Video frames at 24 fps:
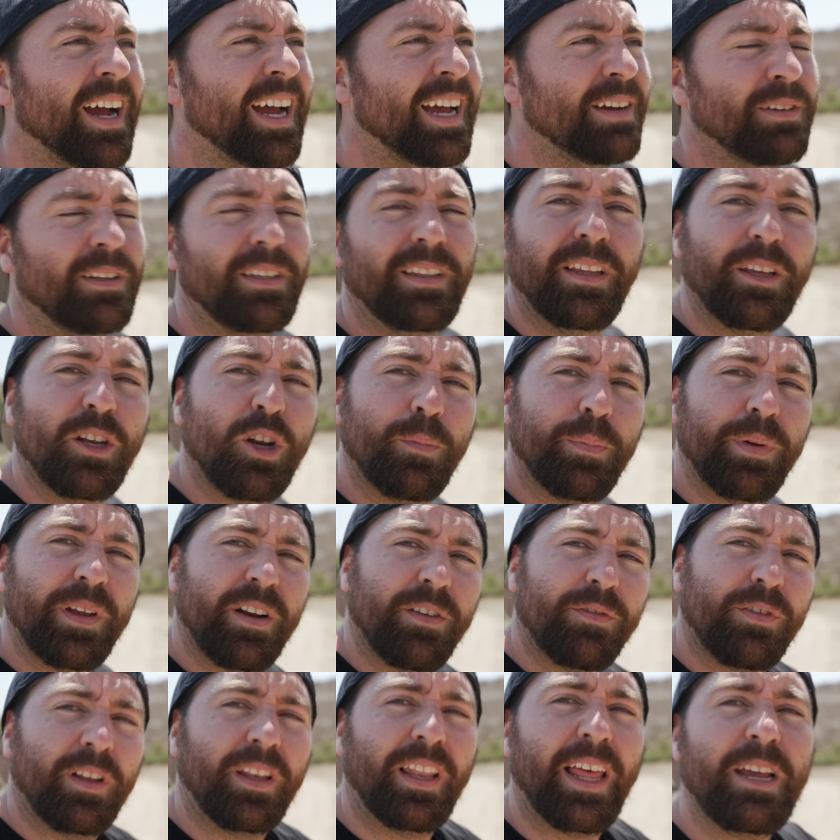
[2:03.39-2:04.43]
I have a little bit
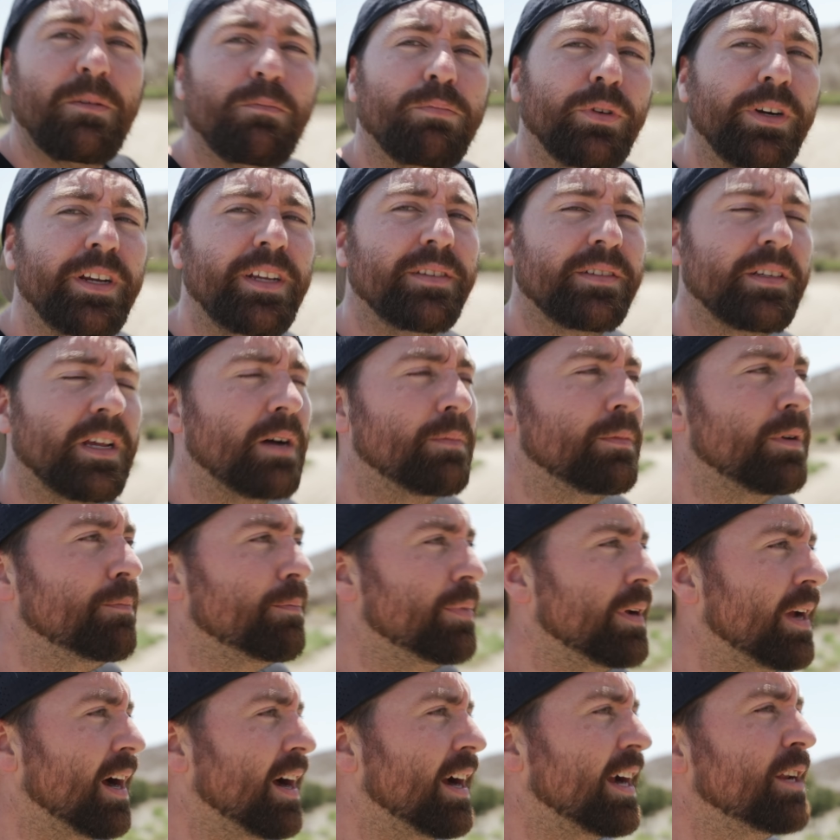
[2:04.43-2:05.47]
of a light breeze coming
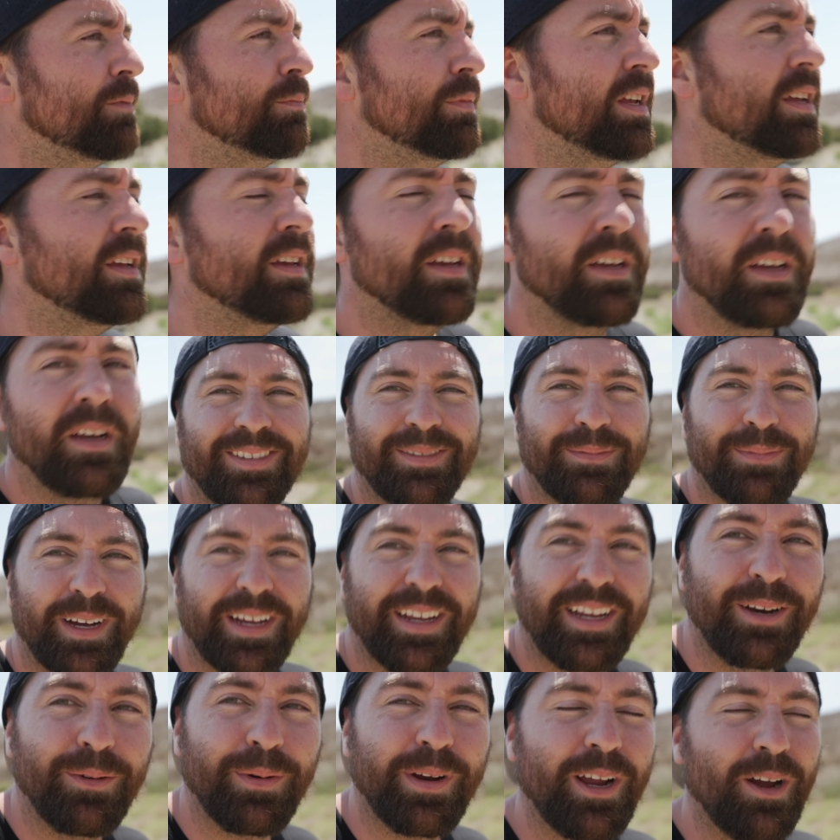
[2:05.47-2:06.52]
behind me, but
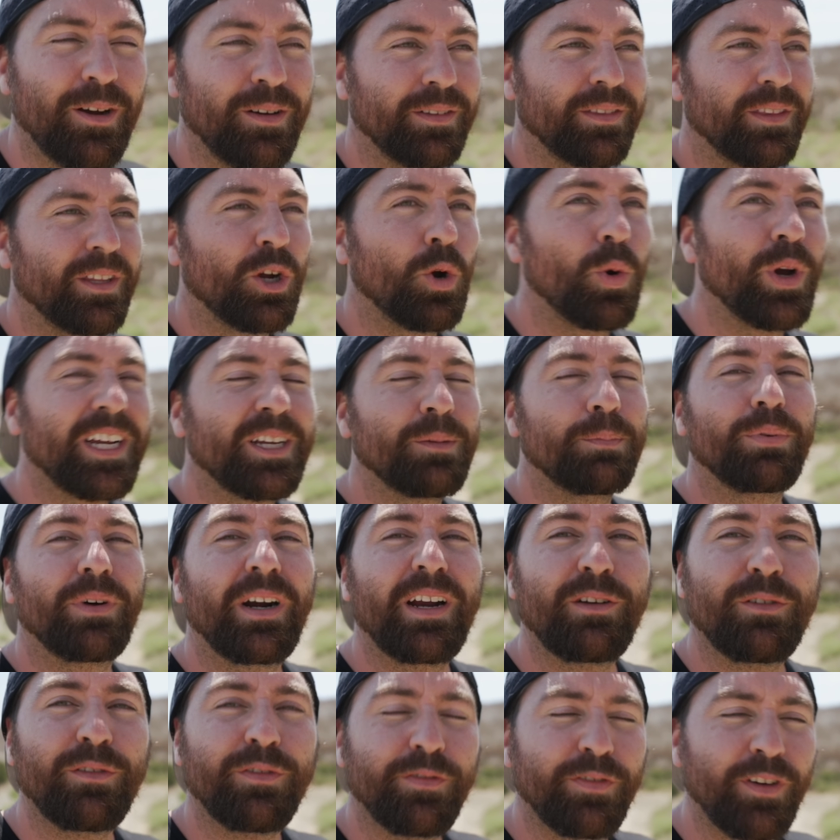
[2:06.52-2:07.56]
here we go. The quick
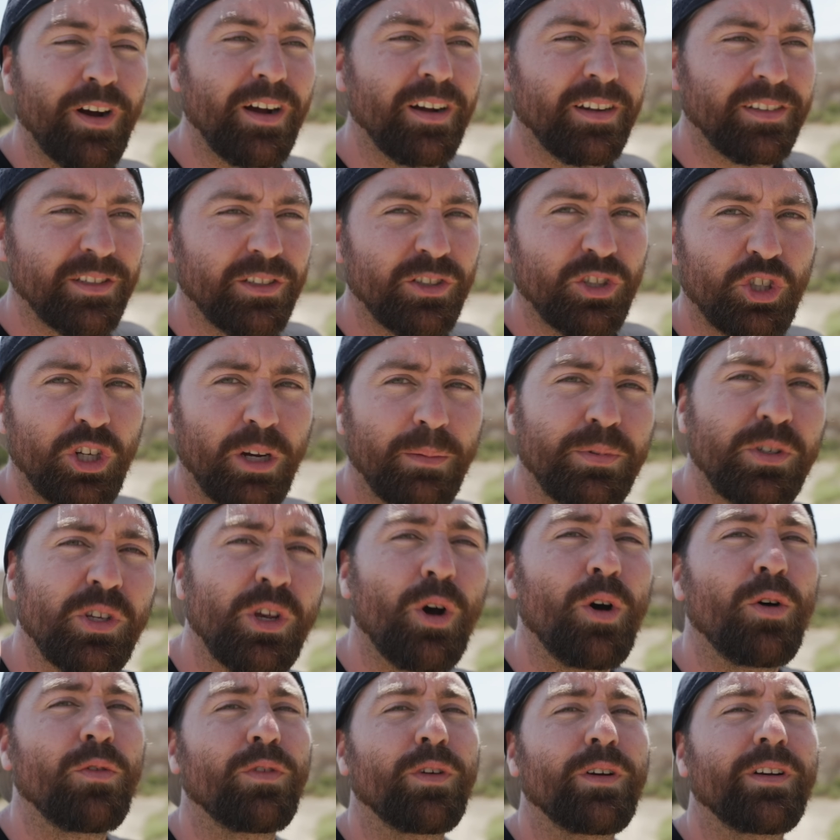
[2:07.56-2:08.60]
brown fox jumps
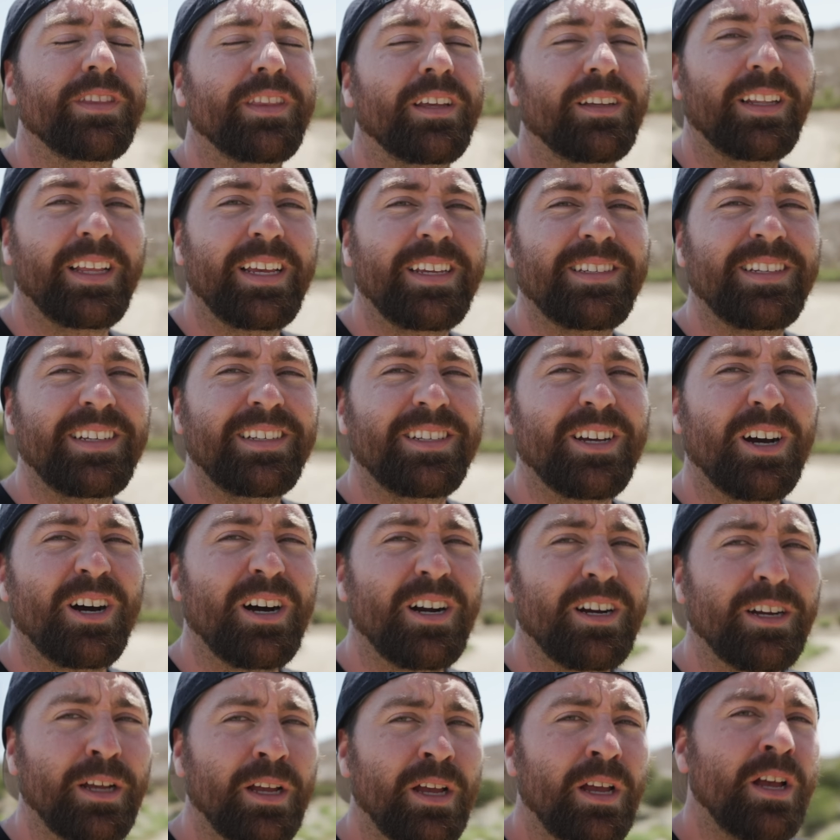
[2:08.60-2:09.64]
over the lazy
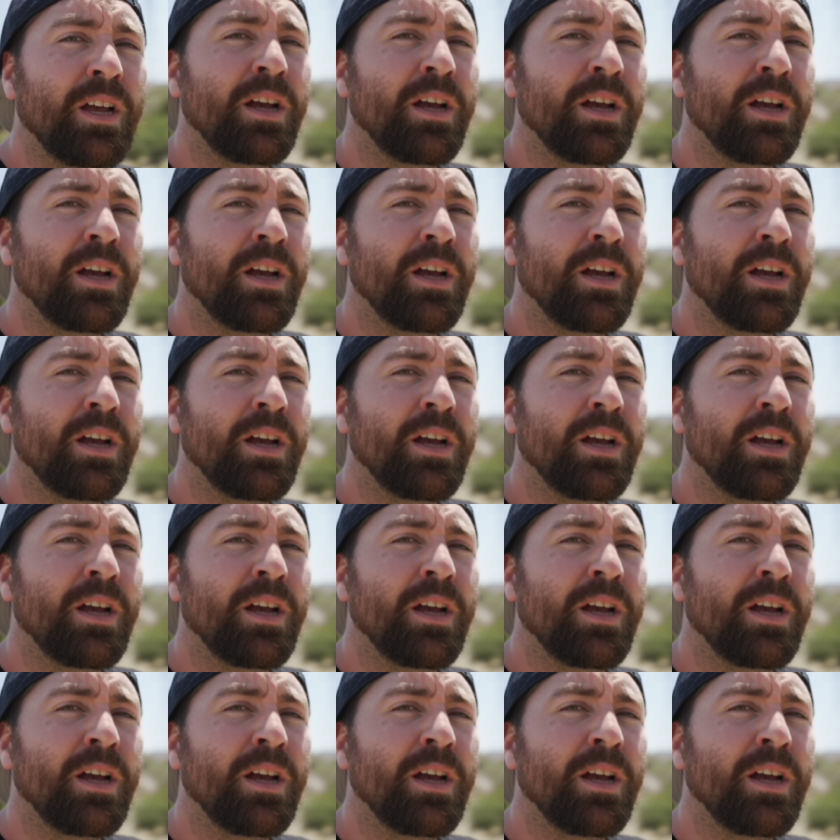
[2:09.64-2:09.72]
dog.